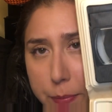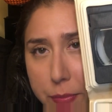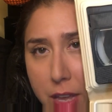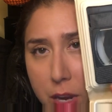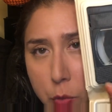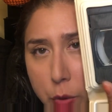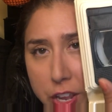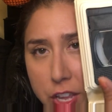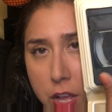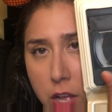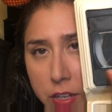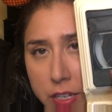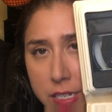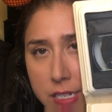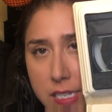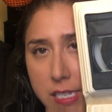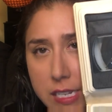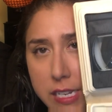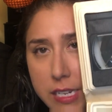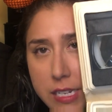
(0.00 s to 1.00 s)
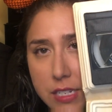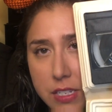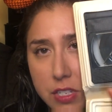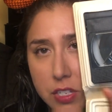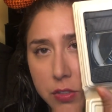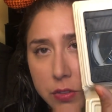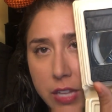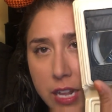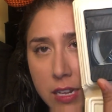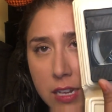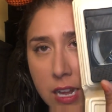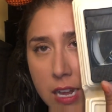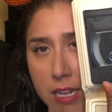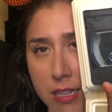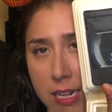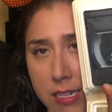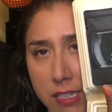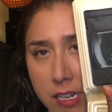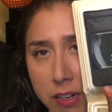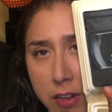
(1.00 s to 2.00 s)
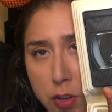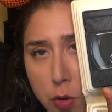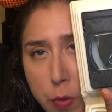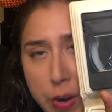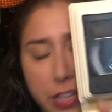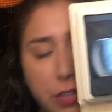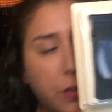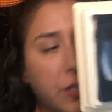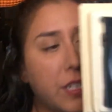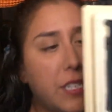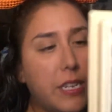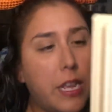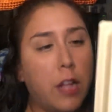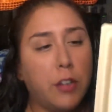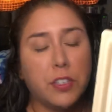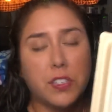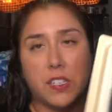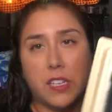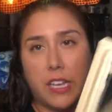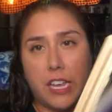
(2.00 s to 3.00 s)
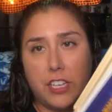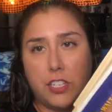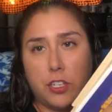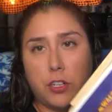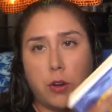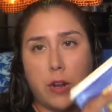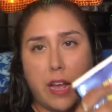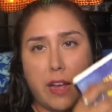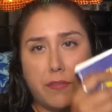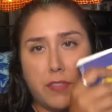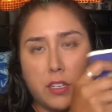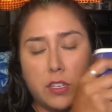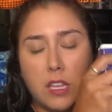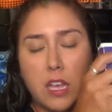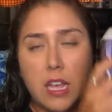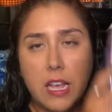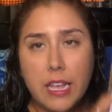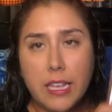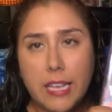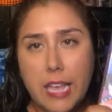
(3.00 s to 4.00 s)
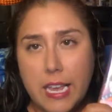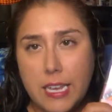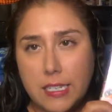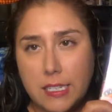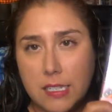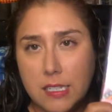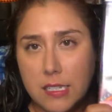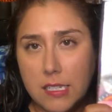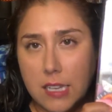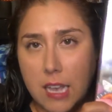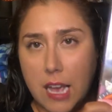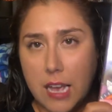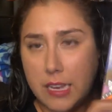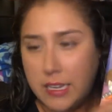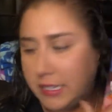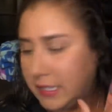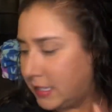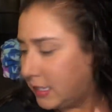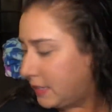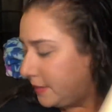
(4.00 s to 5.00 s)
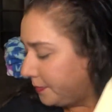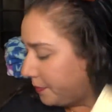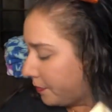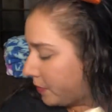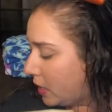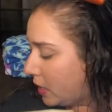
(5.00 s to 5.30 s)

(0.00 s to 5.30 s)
That way y'all can see it. So that's another way you can tell, just in case you don't have the cases, guys.